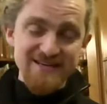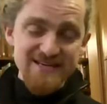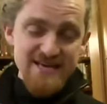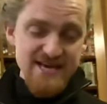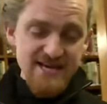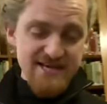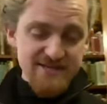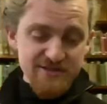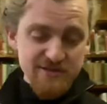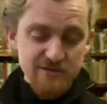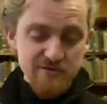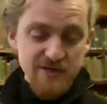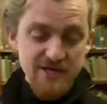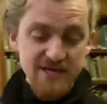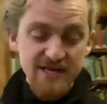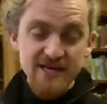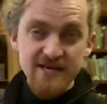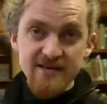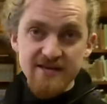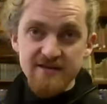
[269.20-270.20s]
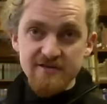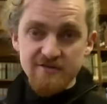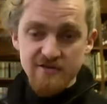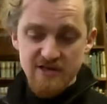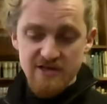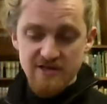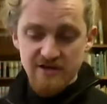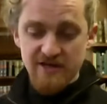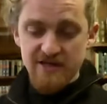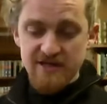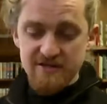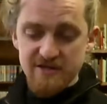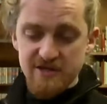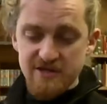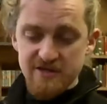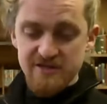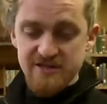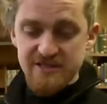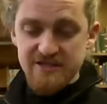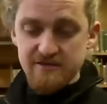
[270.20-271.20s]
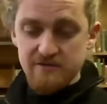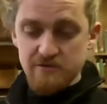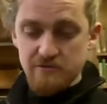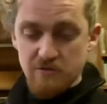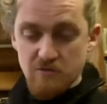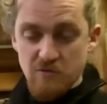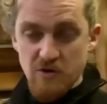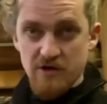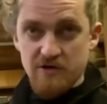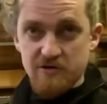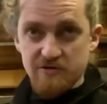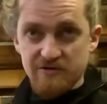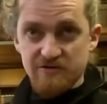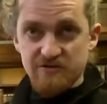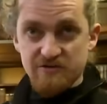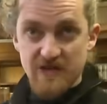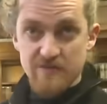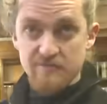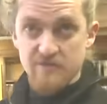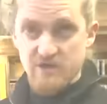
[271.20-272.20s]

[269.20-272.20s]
Yeah, so the guy that did all the work on this, same